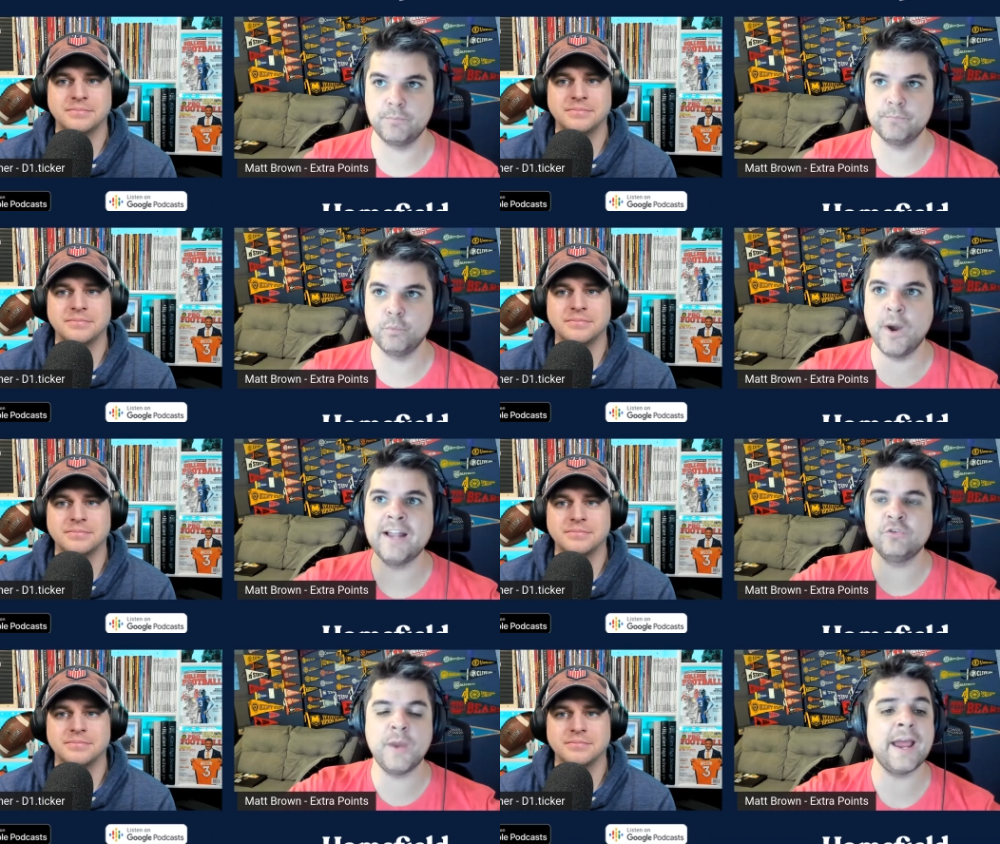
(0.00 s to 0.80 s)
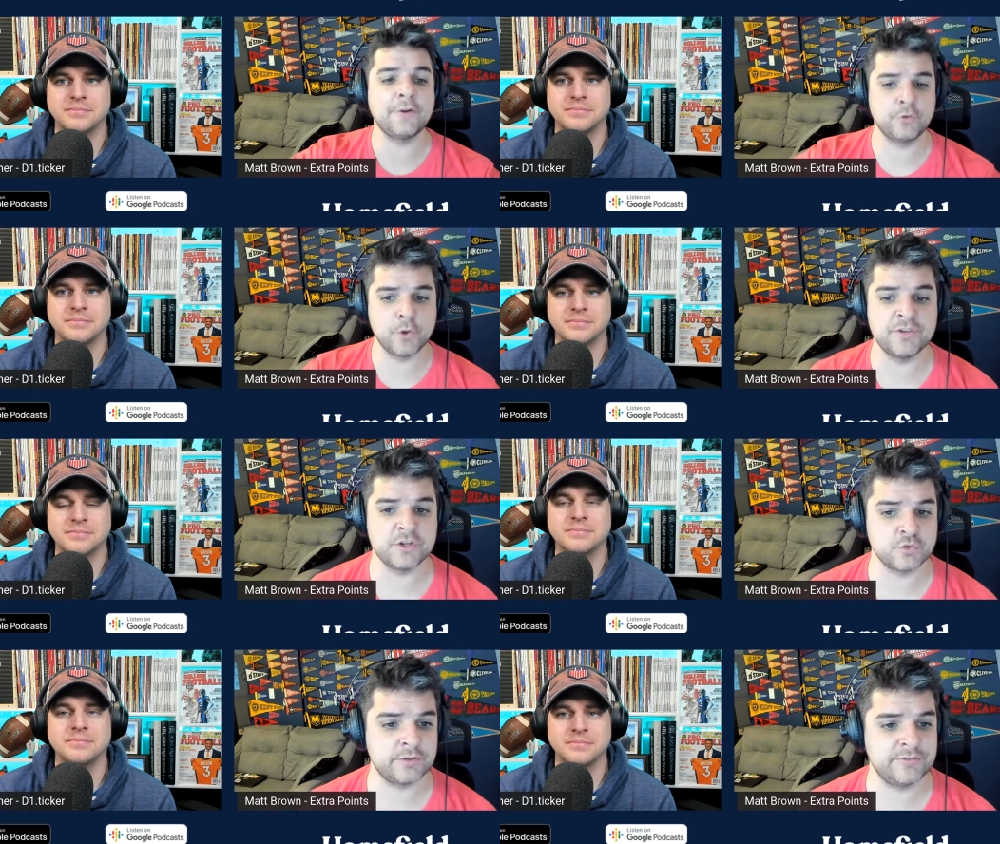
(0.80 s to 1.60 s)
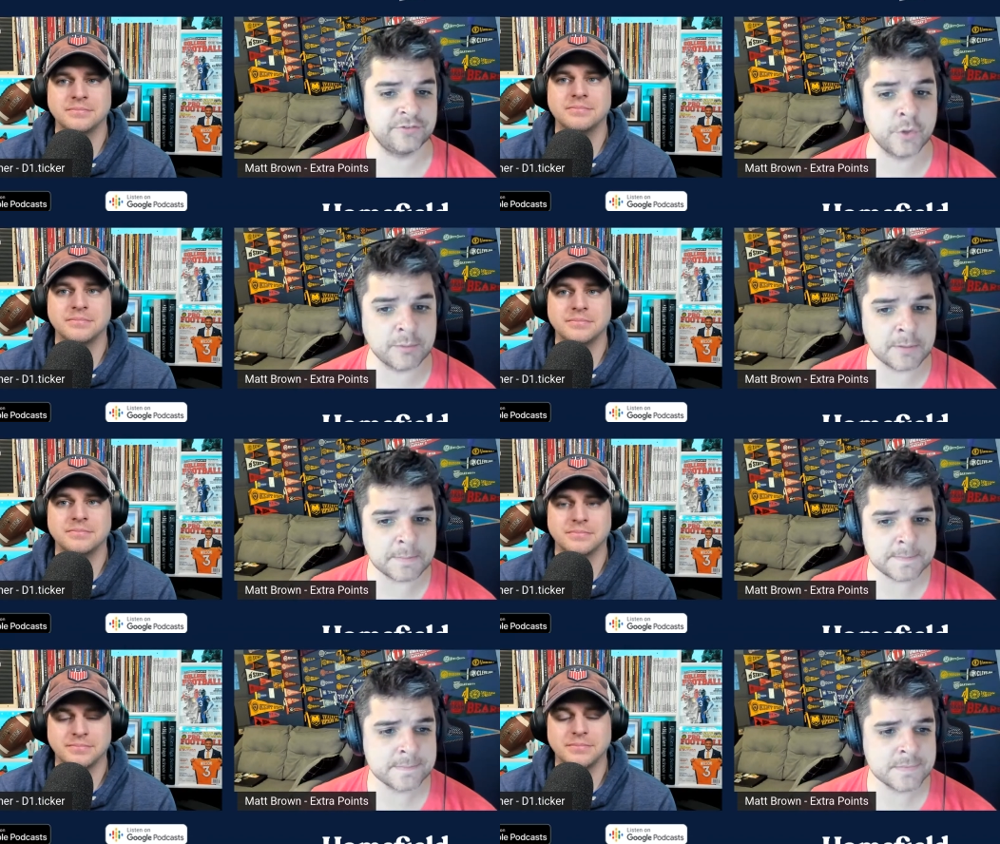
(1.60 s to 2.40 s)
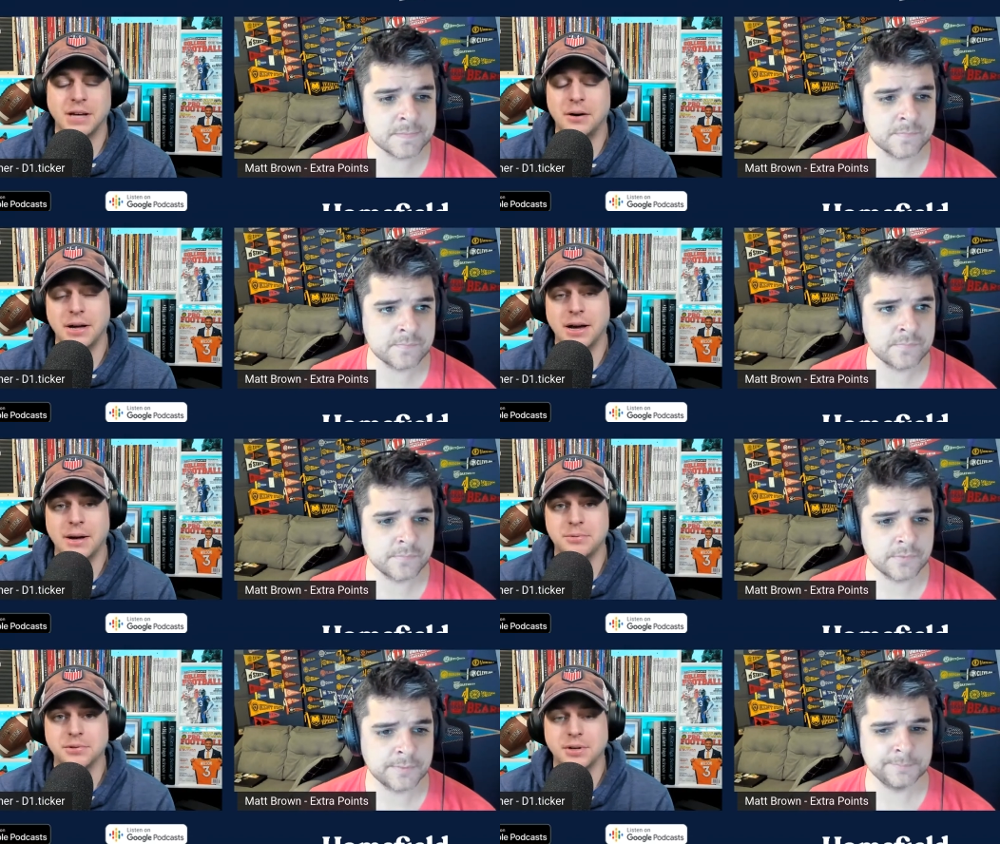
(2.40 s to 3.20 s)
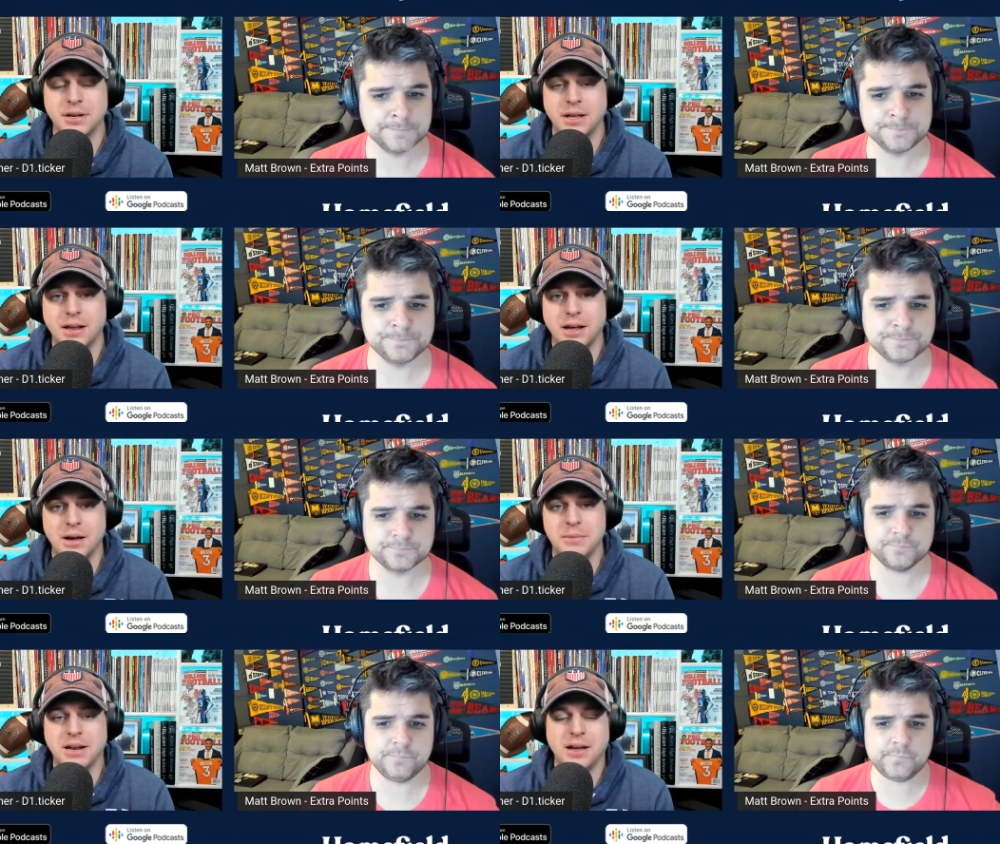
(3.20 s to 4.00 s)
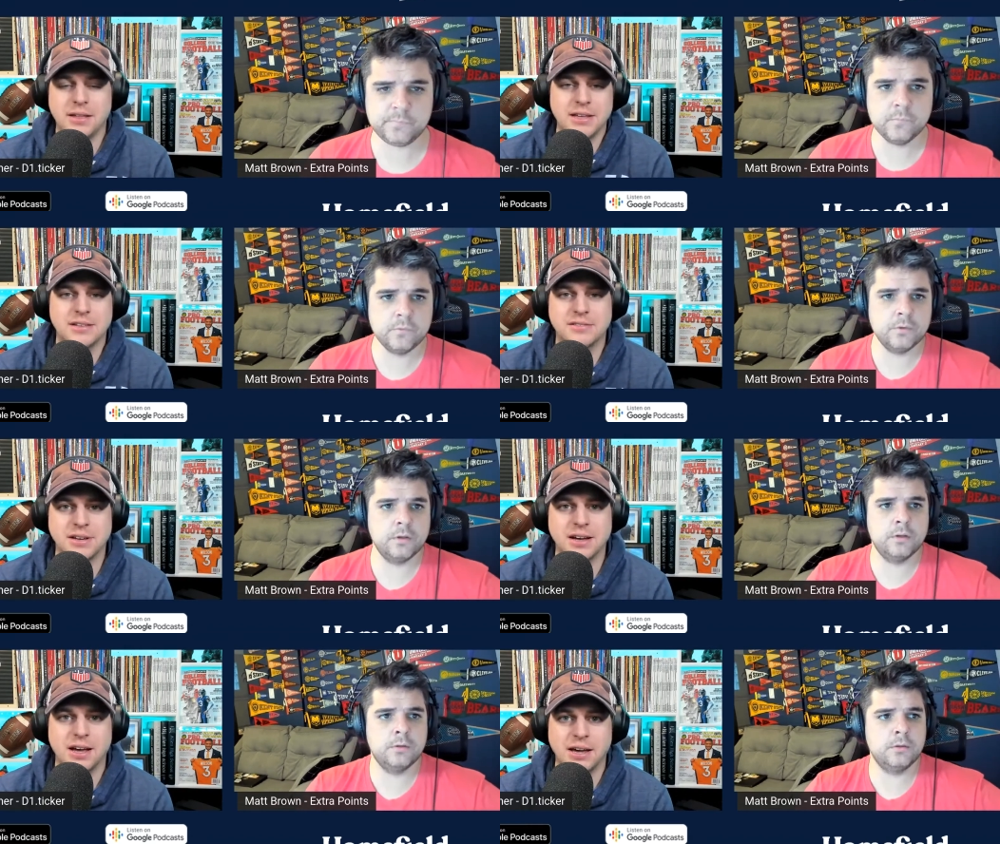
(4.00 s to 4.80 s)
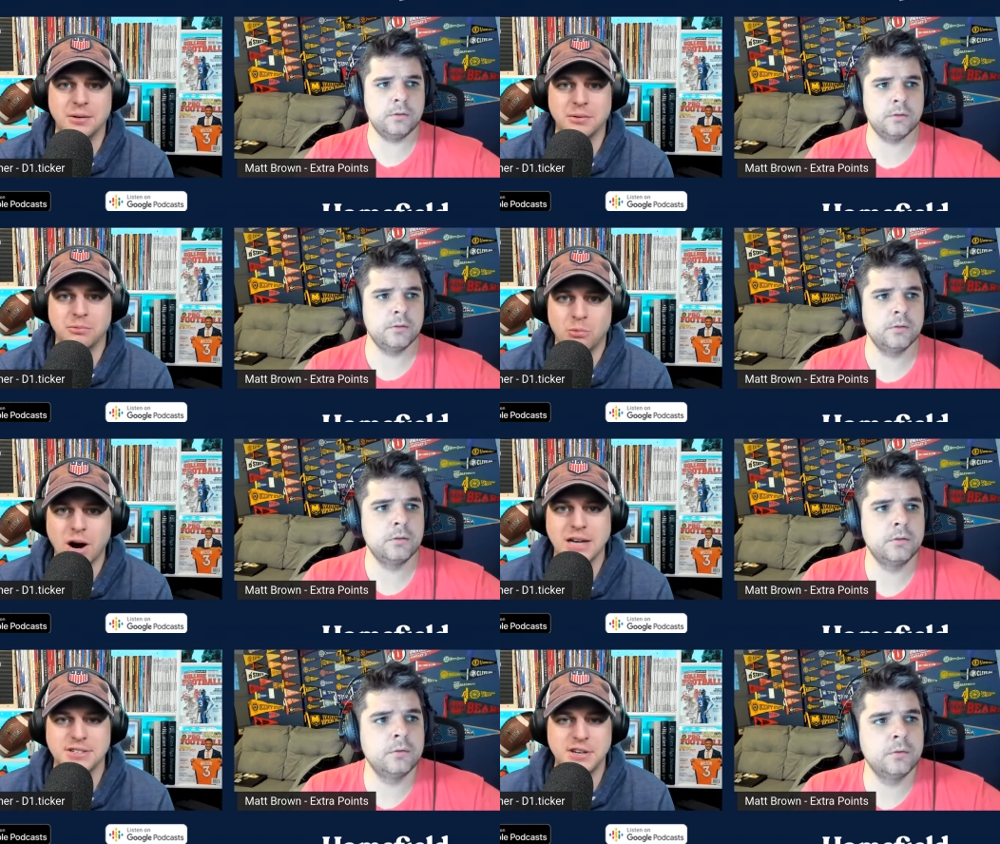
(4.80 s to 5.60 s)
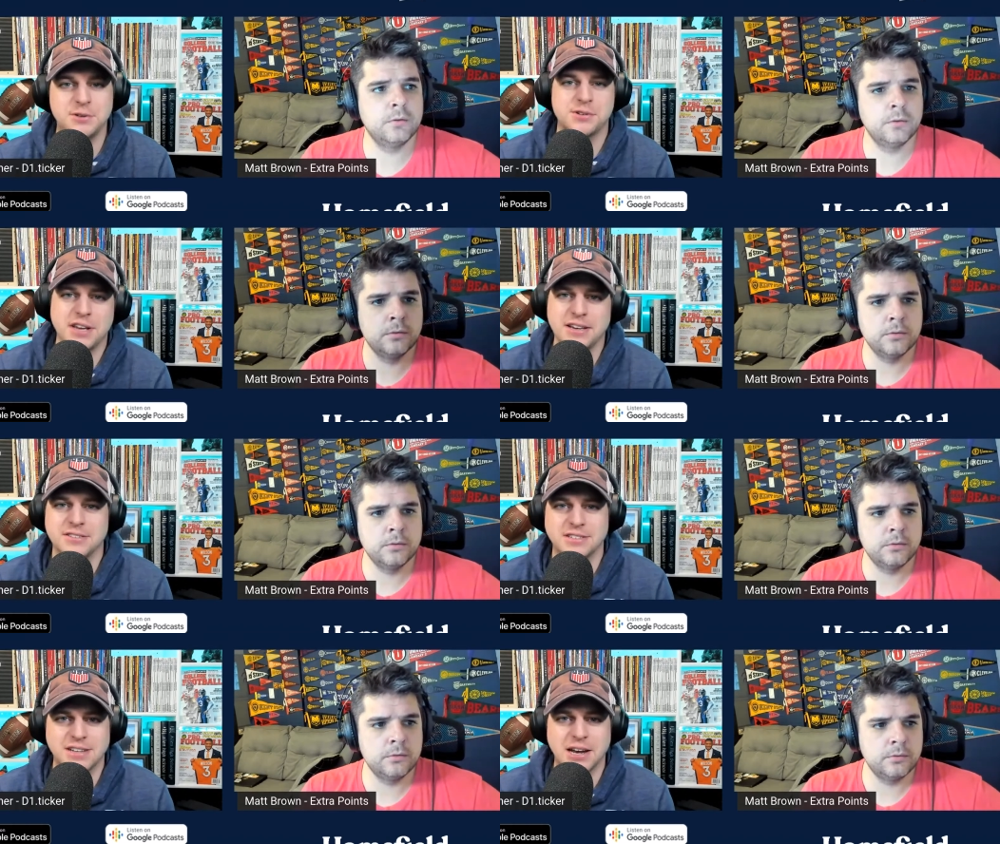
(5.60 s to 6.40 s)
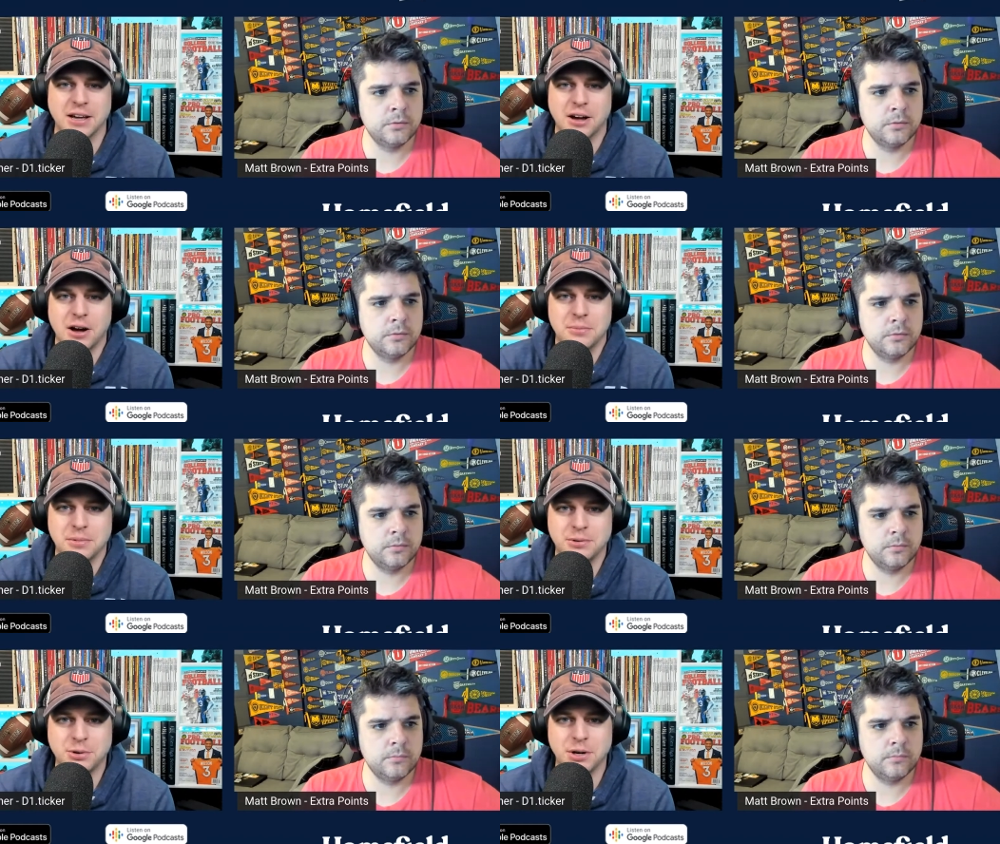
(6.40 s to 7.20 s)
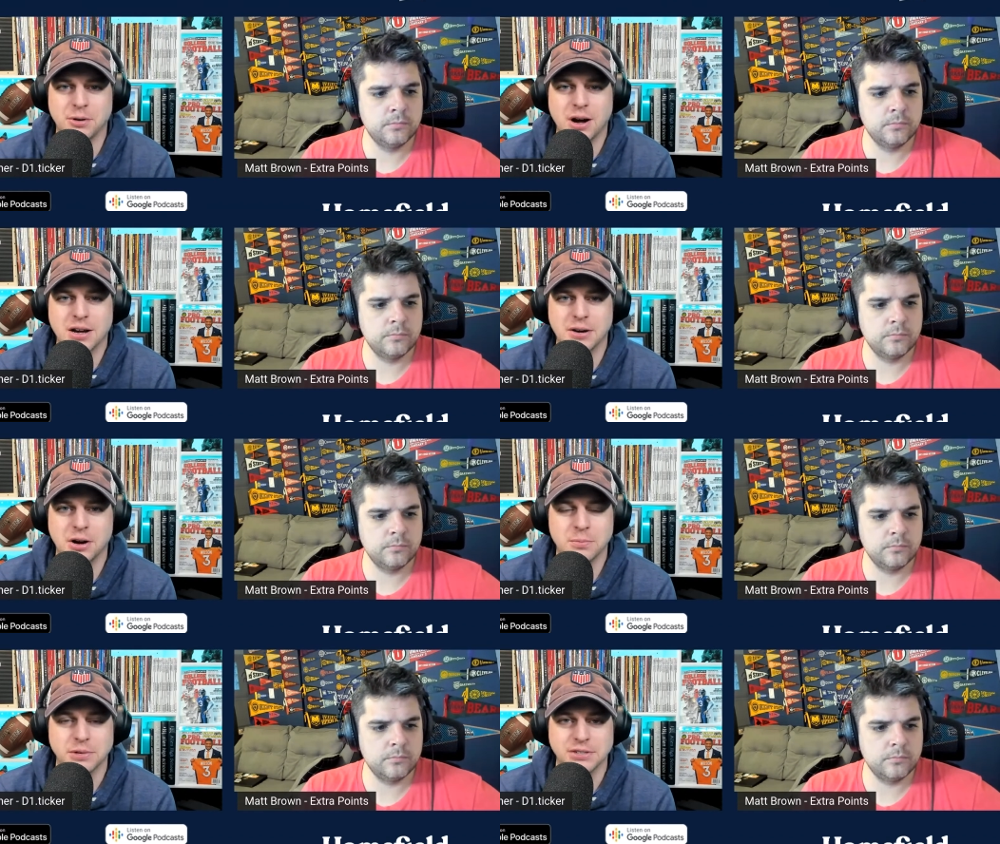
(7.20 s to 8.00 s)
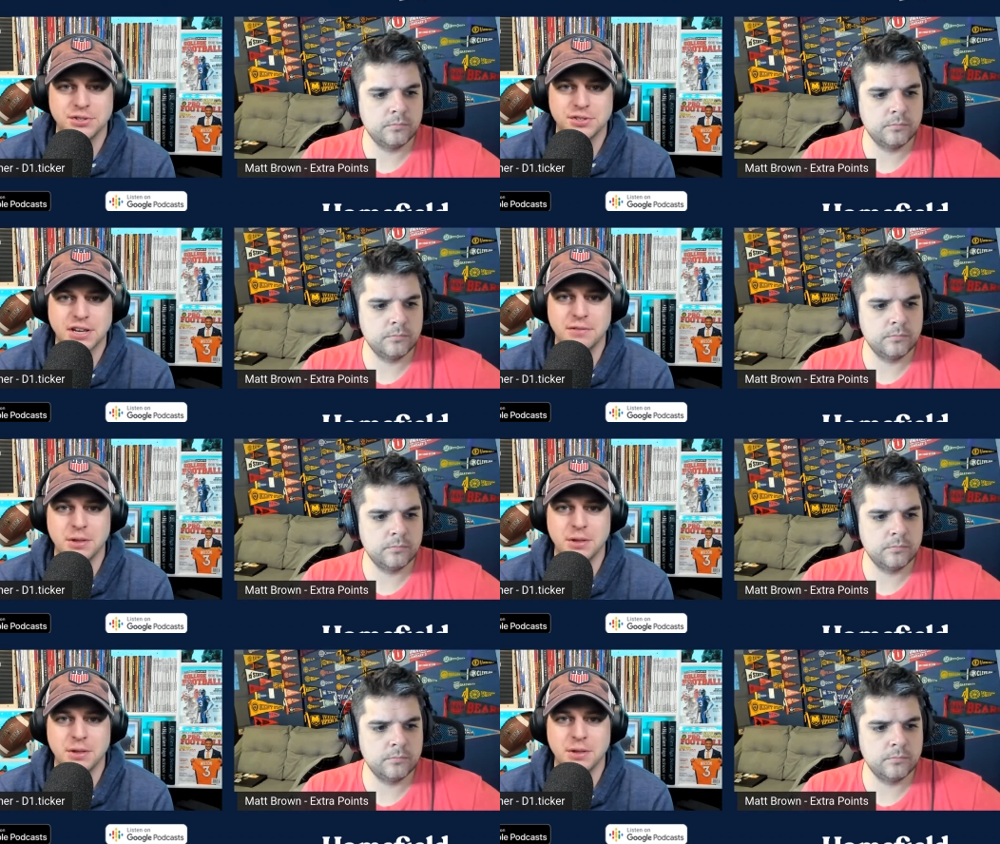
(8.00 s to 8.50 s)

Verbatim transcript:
Speaker 1: way to handle those interests. You know what I mean?
Speaker 2: Oh yeah, absolutely. And, and I mean, I, I think it's uh, again why CUSA is, is kind of caught between a rock and a hard place, just given